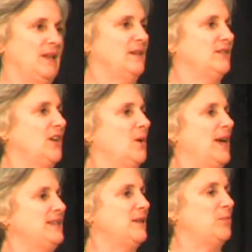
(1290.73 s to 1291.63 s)
So
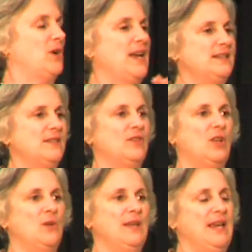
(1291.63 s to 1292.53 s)
as the price of
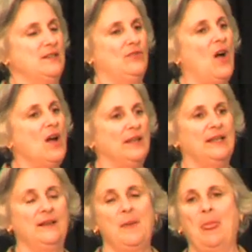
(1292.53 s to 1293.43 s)
clothing has fallen,